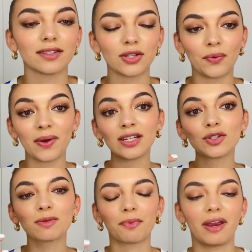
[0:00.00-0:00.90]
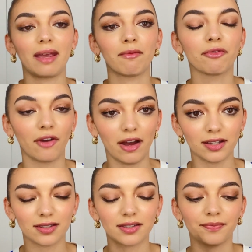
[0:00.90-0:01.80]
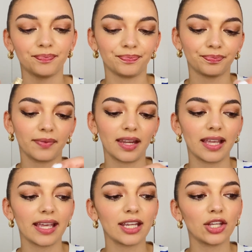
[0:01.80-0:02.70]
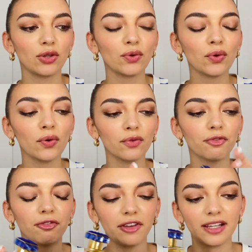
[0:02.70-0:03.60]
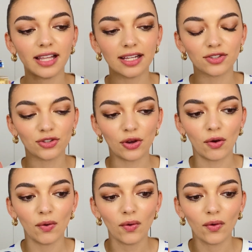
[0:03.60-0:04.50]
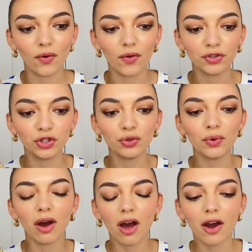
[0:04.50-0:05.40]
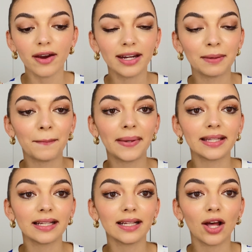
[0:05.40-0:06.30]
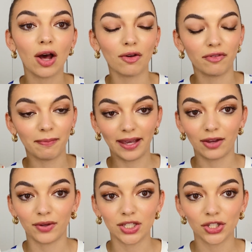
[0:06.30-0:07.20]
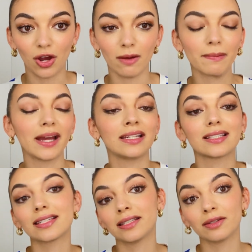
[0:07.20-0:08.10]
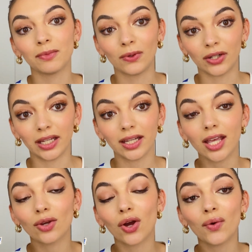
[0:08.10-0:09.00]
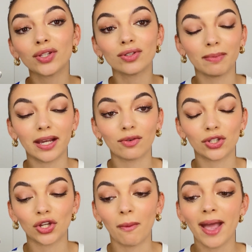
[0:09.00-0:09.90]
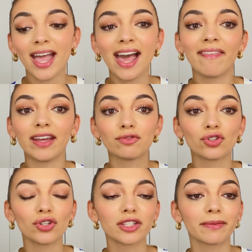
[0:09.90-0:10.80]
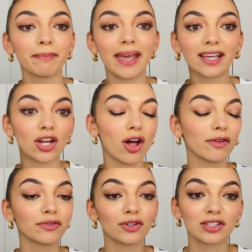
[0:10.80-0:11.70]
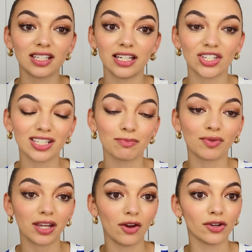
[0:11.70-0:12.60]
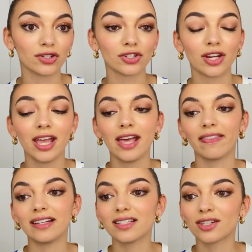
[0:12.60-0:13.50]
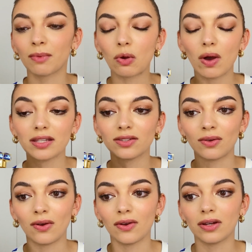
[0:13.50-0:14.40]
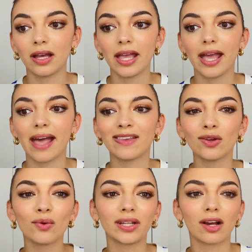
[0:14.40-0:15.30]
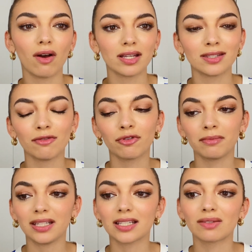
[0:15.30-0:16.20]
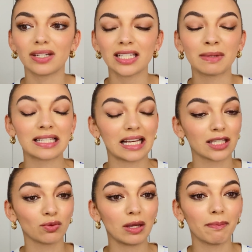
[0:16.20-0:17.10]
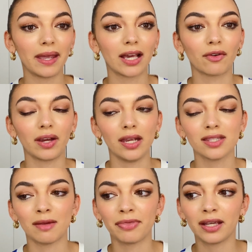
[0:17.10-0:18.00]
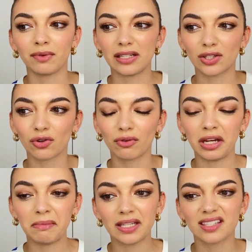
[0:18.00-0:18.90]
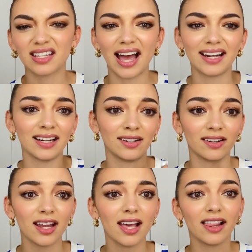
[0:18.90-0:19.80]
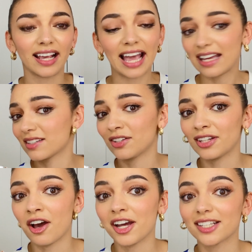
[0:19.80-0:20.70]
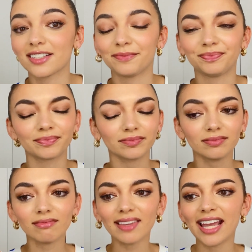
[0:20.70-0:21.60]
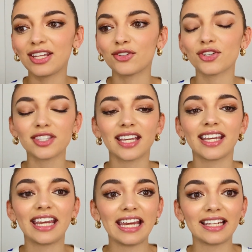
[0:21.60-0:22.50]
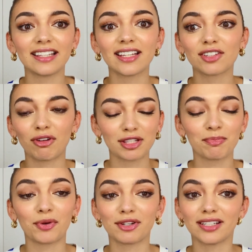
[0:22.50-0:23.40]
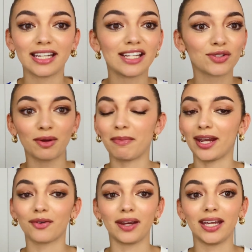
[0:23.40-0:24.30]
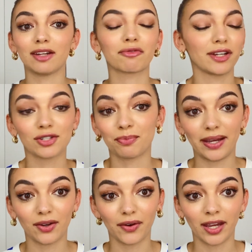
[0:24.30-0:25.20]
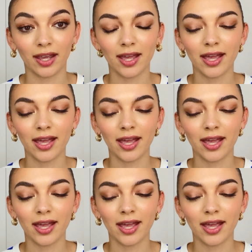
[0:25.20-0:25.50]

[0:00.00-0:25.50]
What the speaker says: So when you spray it first, you feel as though you are in the middle of a bakery shop, and it's in the morning. You go into the bakery shop and they've just baked all of those delicious brioche. They did some croissant. Not only croissant, for me this really smells like sweet bakery, something with cream inside and like hazelnut. And you just transported into a bakery, in a French bakery.